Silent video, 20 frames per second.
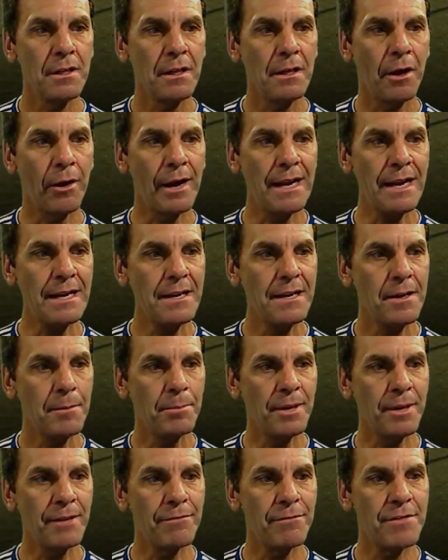Right?
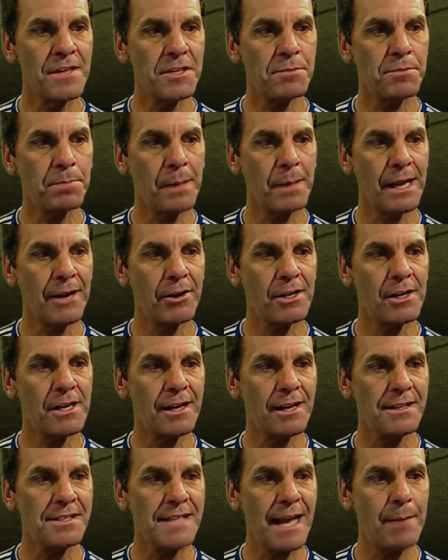But if this player
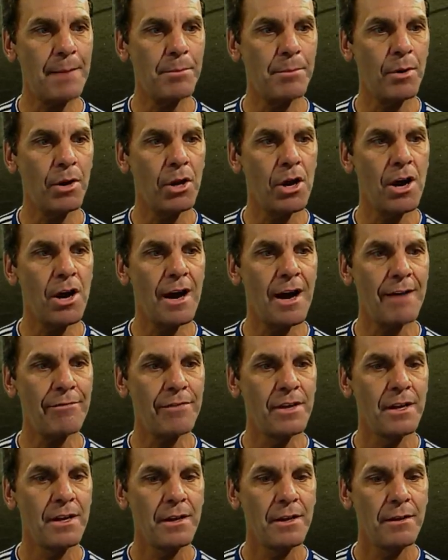cuts that ball off,
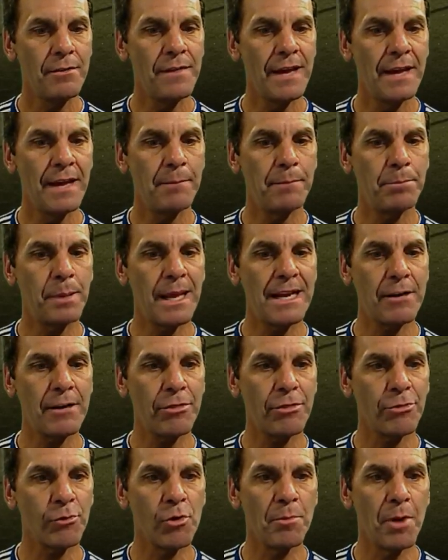then playing a
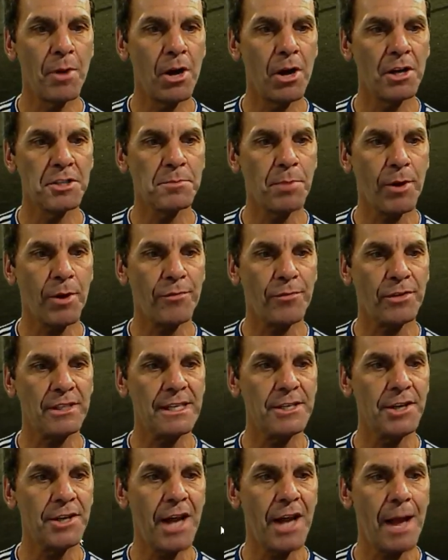through ball is a perfectly
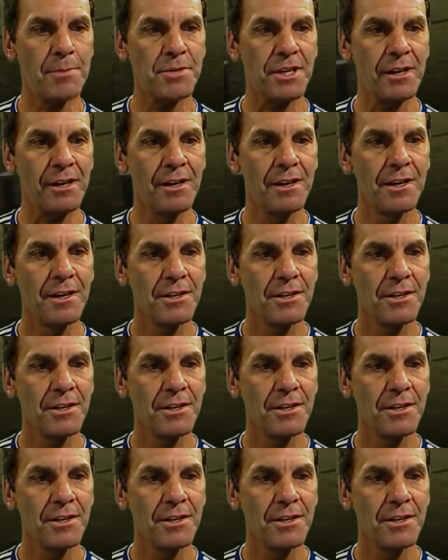good option.